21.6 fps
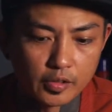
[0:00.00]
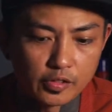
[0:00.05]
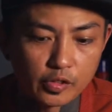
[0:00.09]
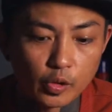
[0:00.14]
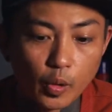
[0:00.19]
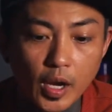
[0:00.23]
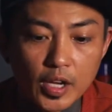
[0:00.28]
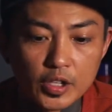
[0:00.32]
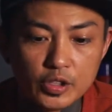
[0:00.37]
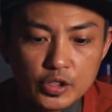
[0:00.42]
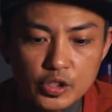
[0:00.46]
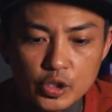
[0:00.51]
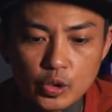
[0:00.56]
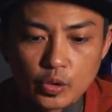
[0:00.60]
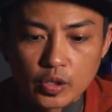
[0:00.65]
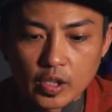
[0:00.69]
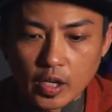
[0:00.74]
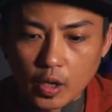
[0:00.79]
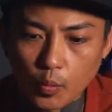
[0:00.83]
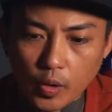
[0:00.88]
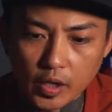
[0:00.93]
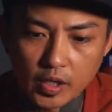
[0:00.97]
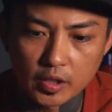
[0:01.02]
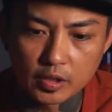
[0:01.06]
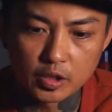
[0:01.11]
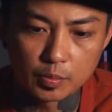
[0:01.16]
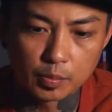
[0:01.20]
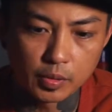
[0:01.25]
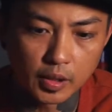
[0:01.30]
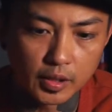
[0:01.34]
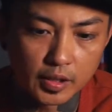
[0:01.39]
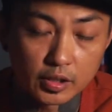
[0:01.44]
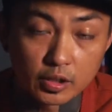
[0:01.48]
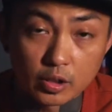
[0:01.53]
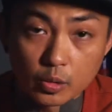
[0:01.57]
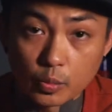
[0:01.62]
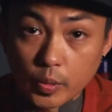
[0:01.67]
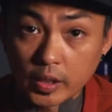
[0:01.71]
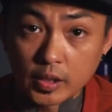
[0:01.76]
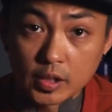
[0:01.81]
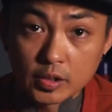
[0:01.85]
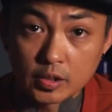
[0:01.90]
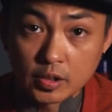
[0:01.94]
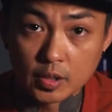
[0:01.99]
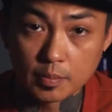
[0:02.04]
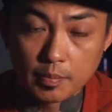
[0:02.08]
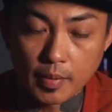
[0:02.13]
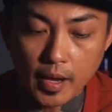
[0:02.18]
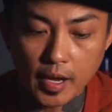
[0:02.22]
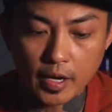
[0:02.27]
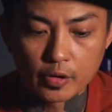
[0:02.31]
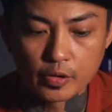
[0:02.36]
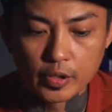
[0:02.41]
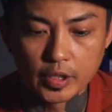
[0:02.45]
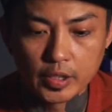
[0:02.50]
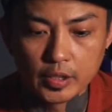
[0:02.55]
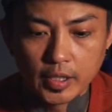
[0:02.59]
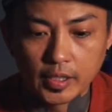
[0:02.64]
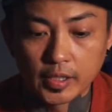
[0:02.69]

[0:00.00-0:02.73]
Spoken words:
So I knew that I wanted to plug it directly to the battery,